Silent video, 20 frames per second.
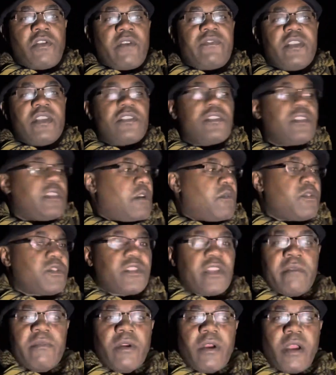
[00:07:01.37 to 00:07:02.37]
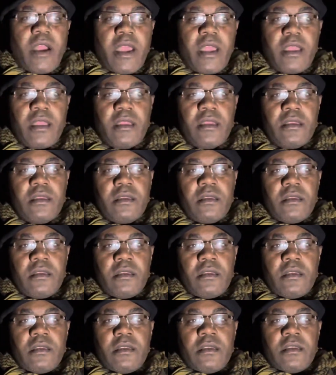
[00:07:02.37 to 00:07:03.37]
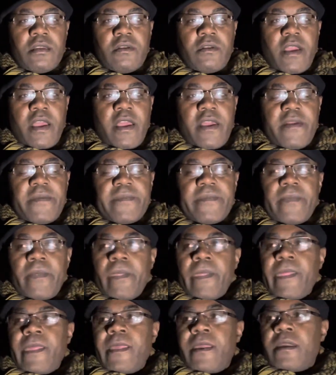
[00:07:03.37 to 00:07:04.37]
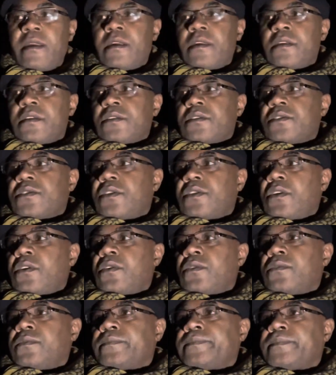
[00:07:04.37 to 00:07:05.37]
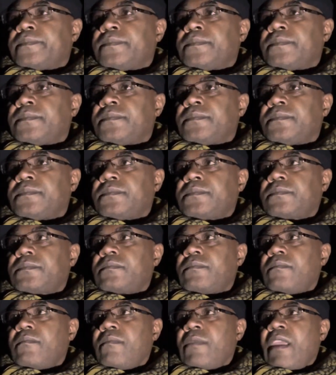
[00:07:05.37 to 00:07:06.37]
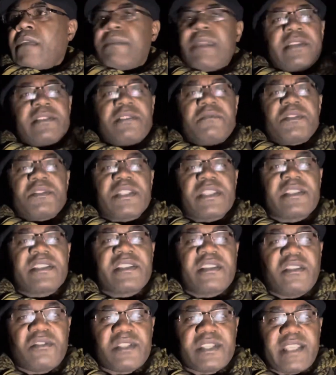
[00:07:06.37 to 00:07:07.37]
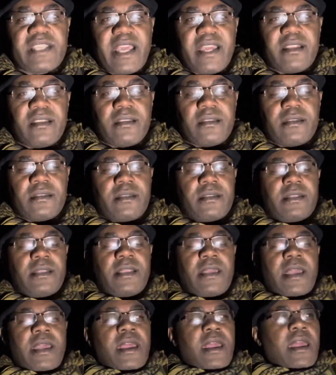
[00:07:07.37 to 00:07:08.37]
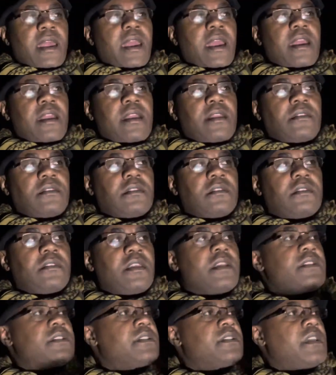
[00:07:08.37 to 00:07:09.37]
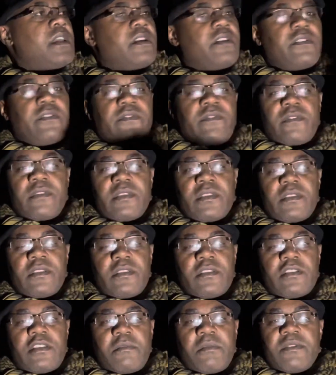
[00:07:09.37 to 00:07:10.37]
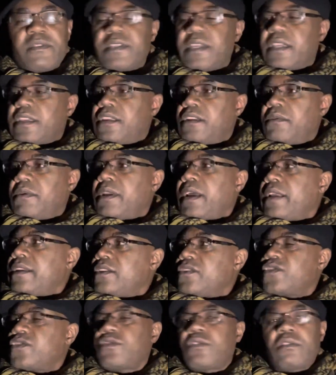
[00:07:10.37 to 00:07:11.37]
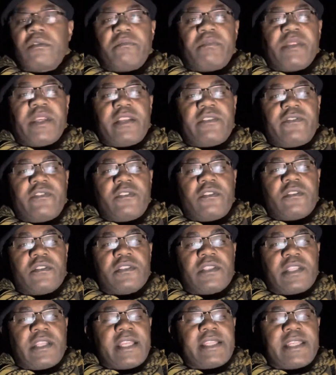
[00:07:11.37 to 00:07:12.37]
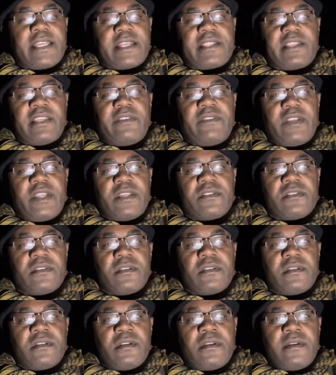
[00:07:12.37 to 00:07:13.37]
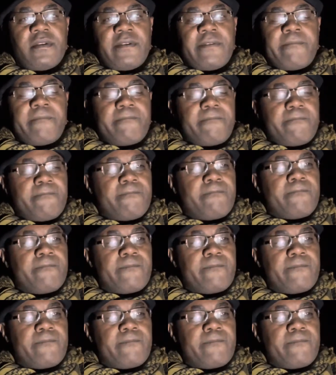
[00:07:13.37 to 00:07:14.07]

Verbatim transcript: have ninja that were samurai, right? So, because it was a skill set. And they say if the samurai is like, you know what, I need a shorter blade for tonight's activities. Hmm.